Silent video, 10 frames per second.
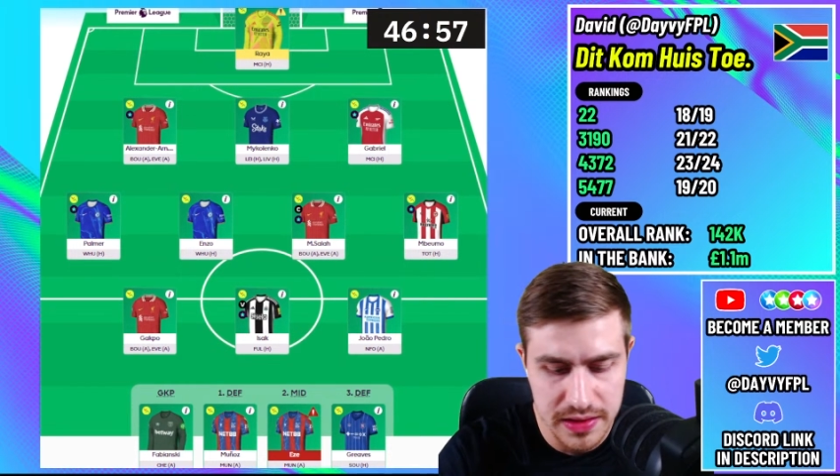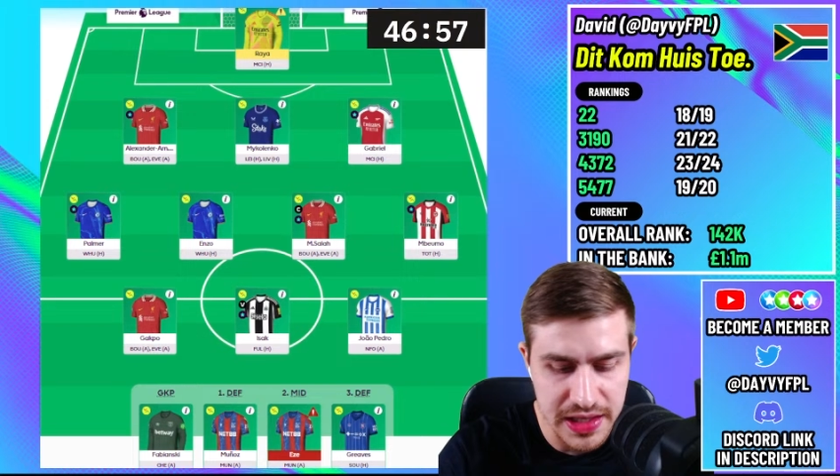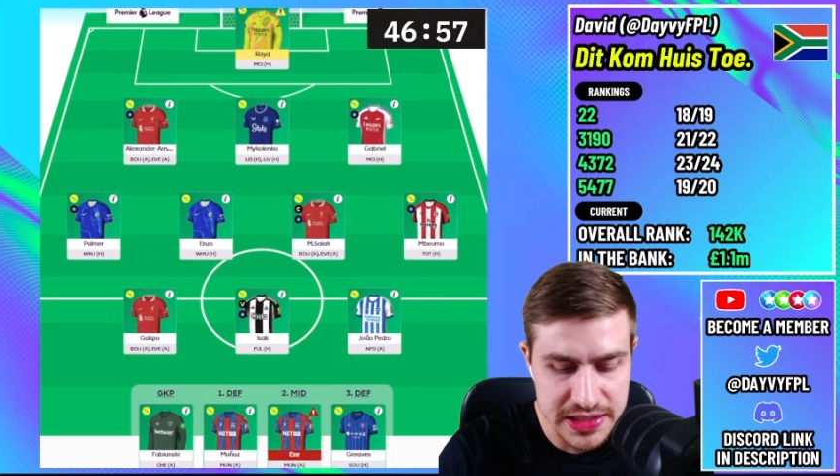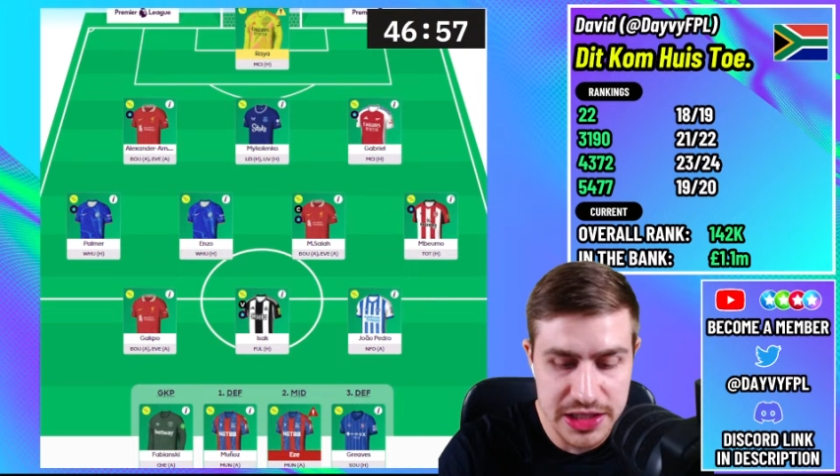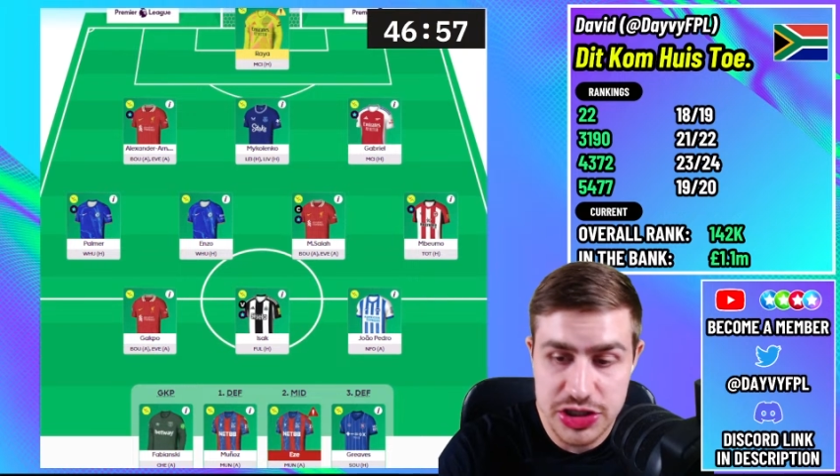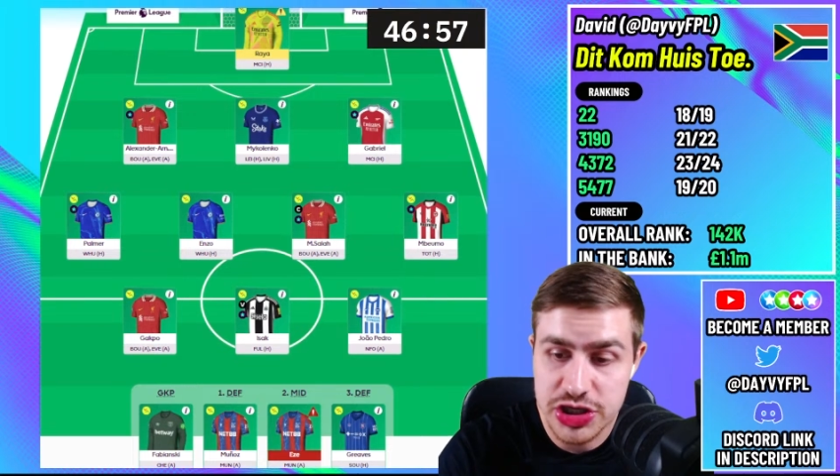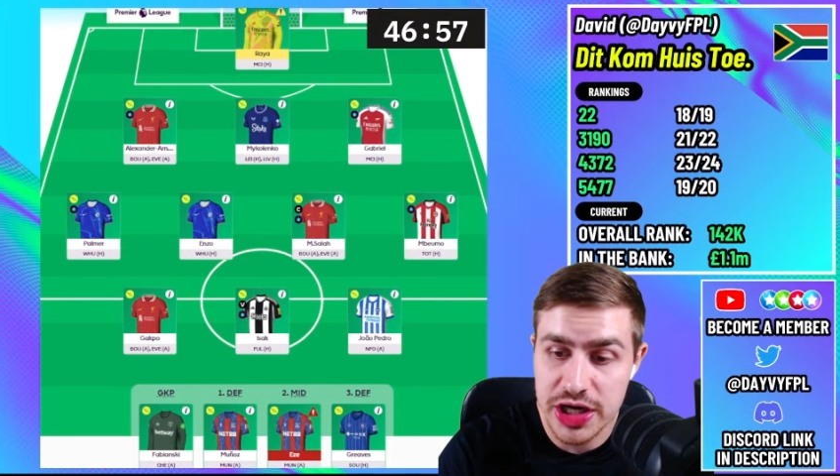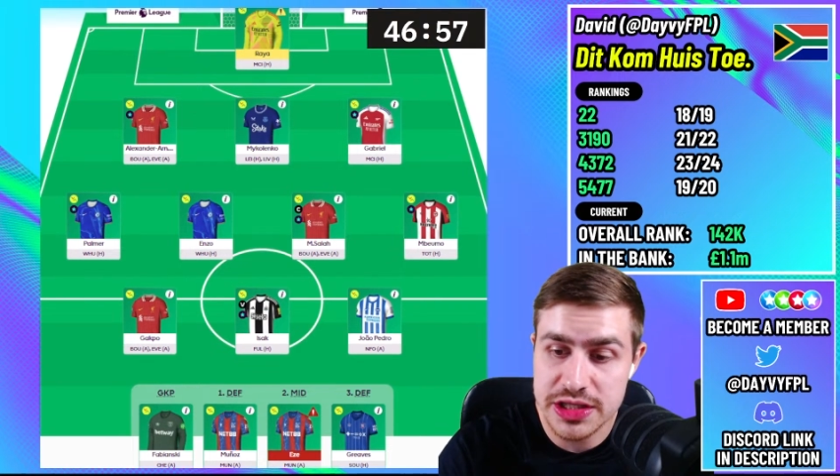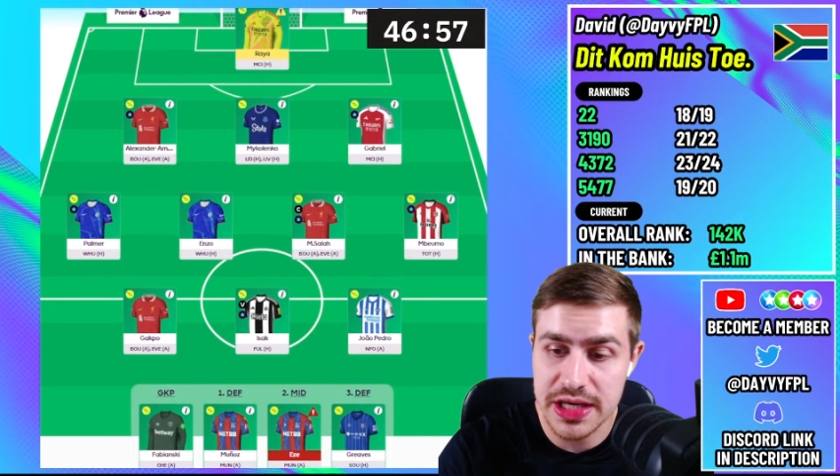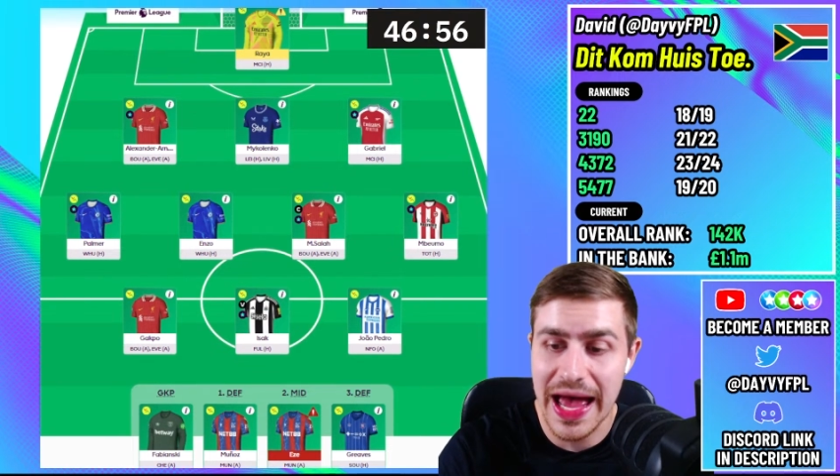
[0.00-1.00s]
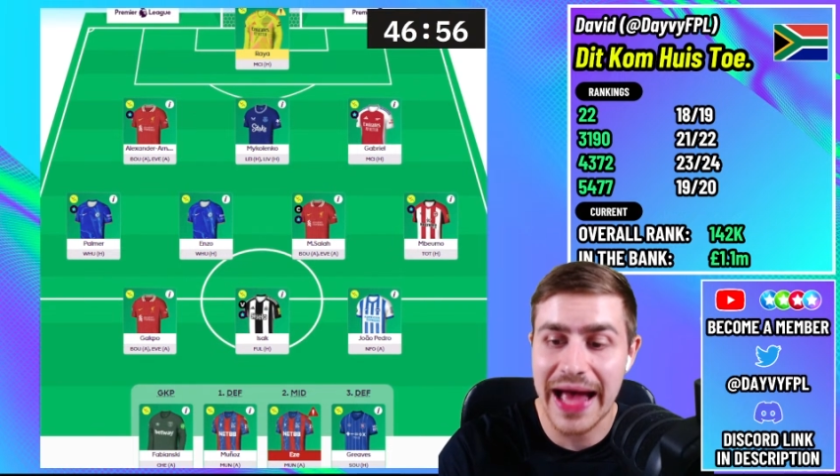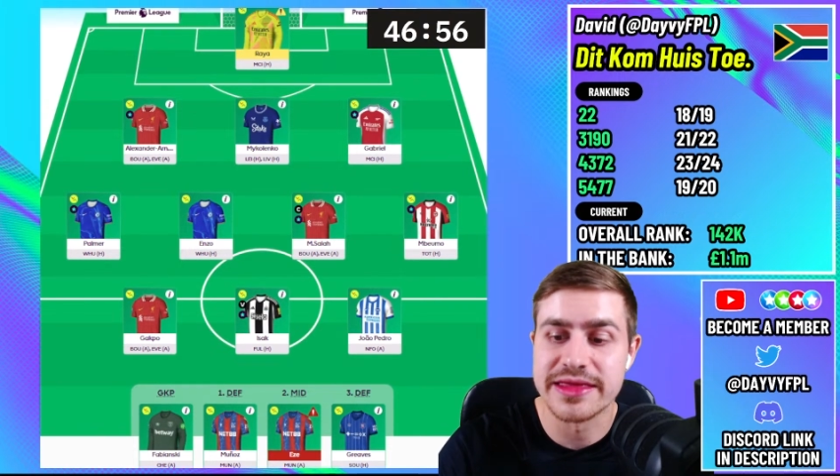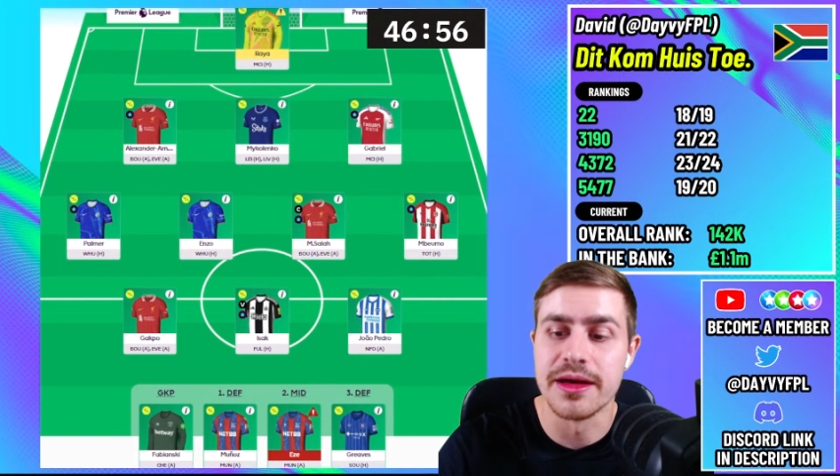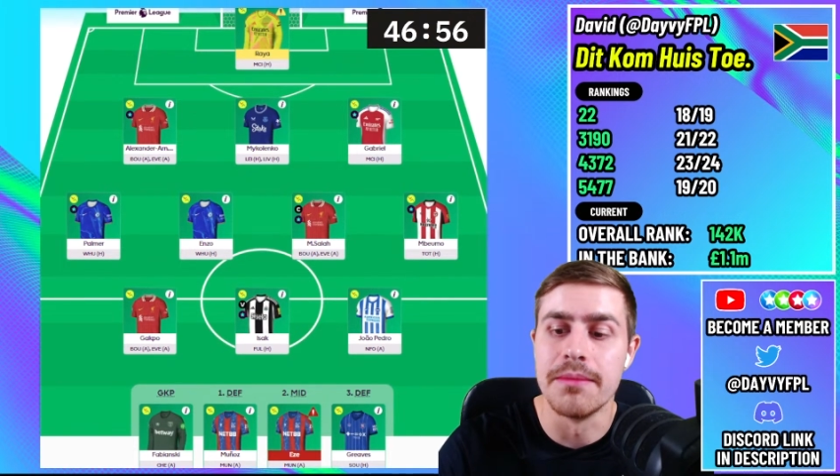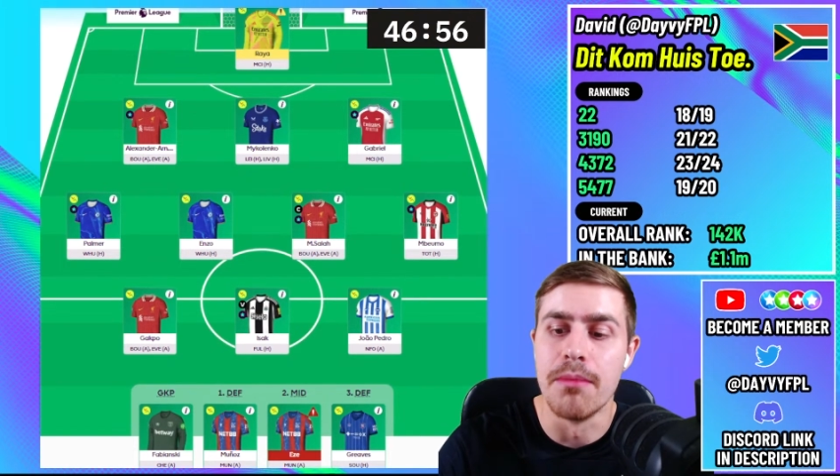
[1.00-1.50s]
This is just
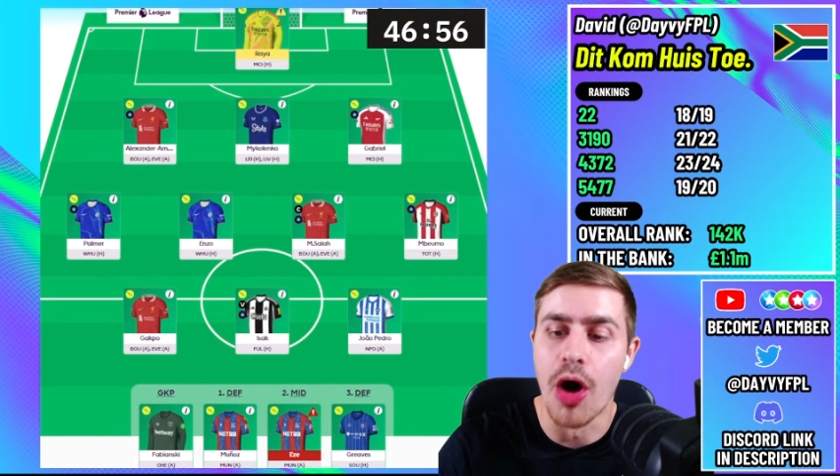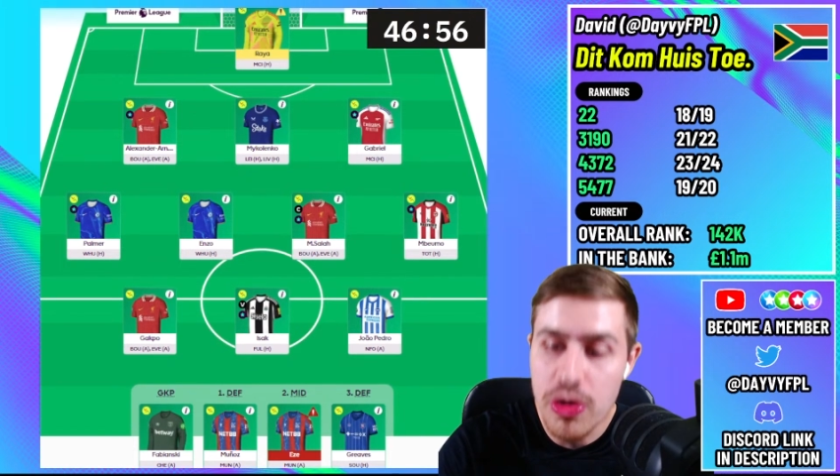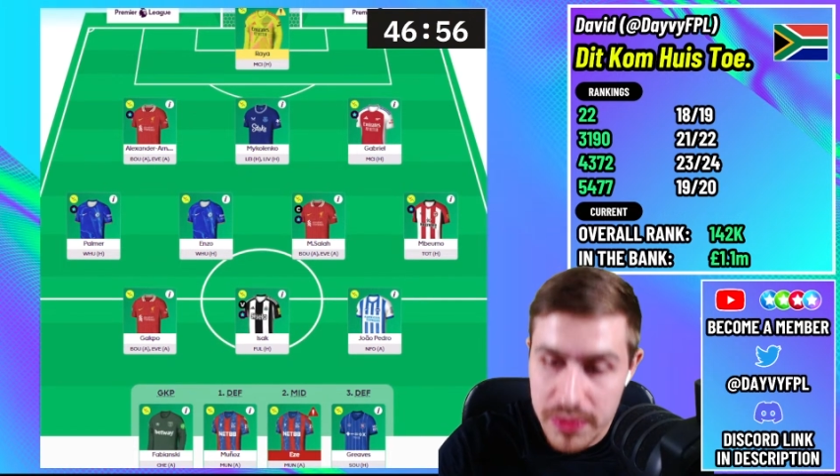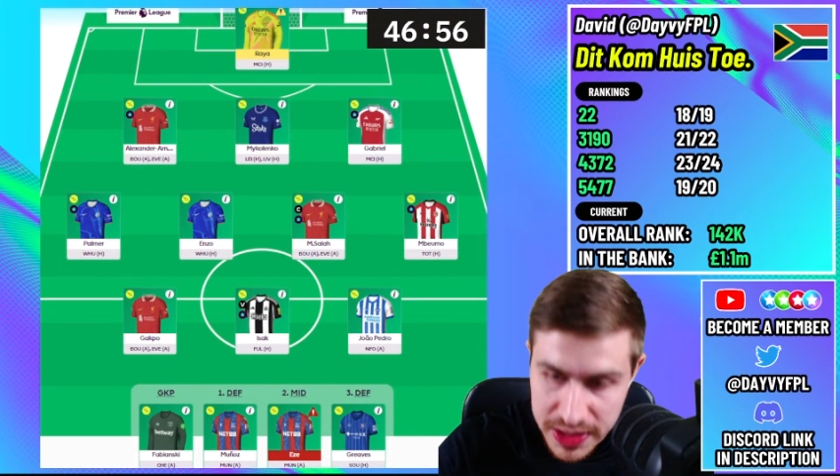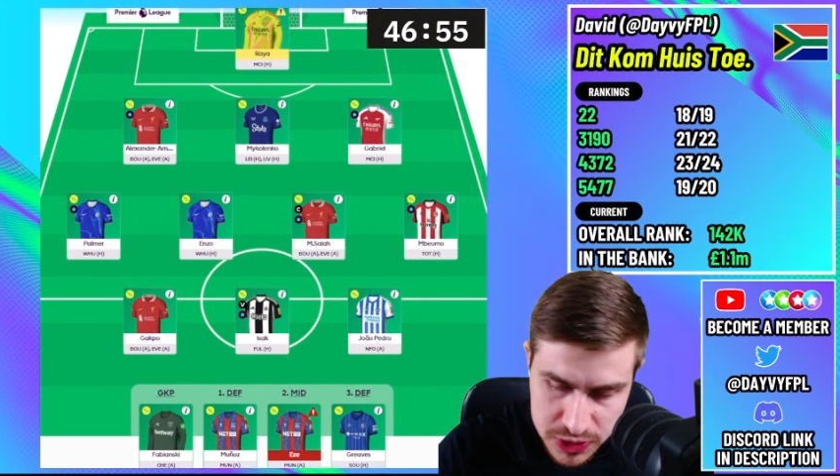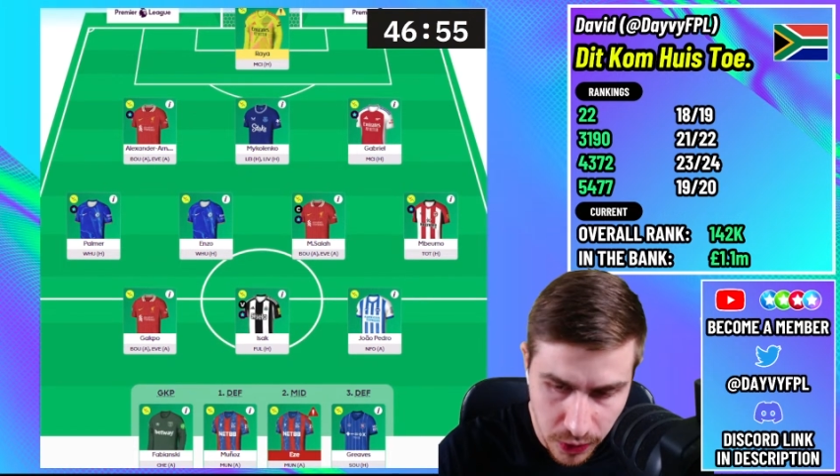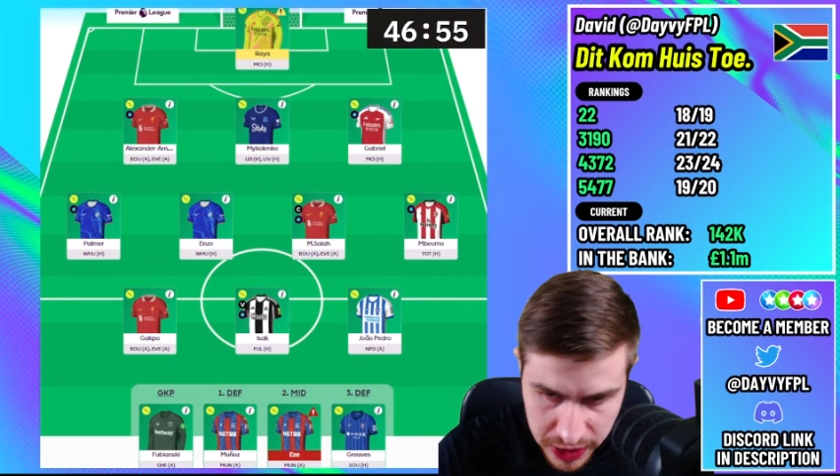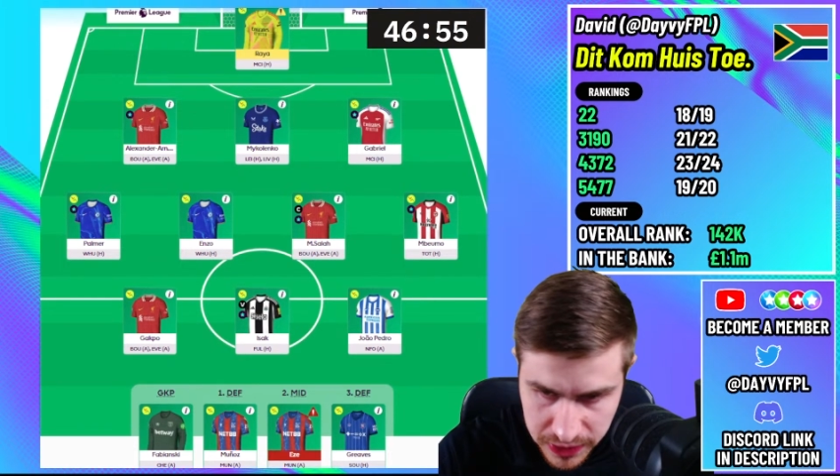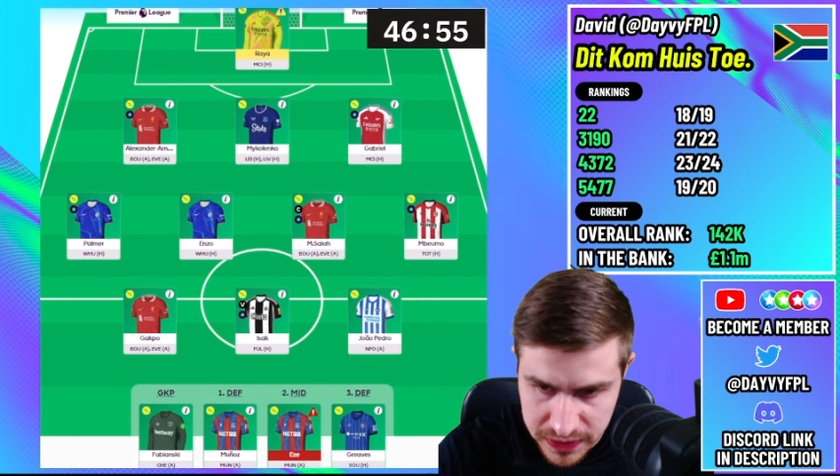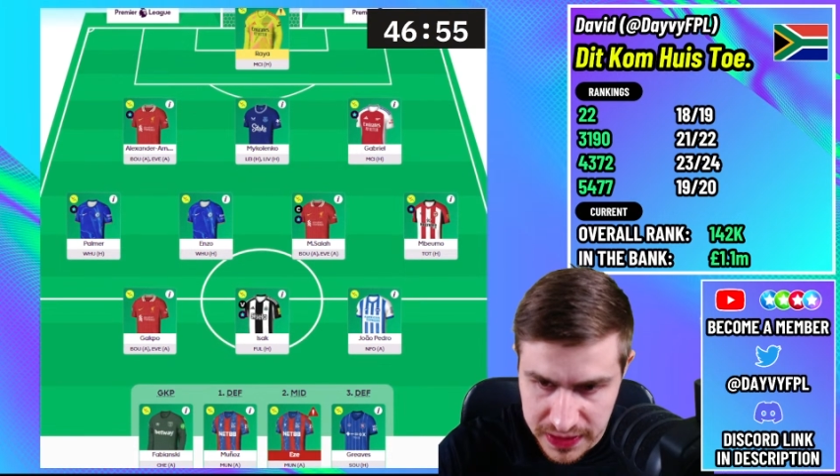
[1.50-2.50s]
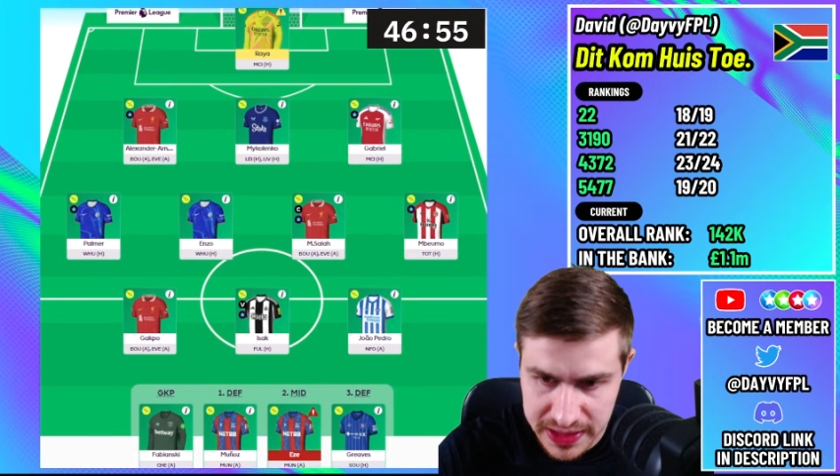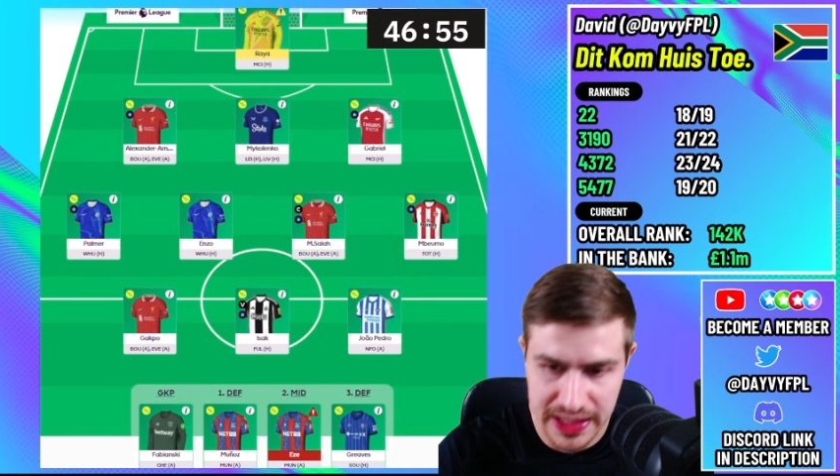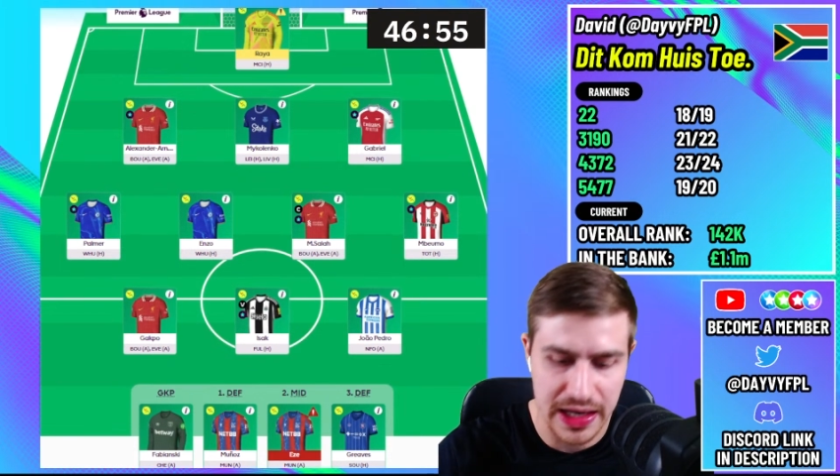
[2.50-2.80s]
at the moment, what are you thinking?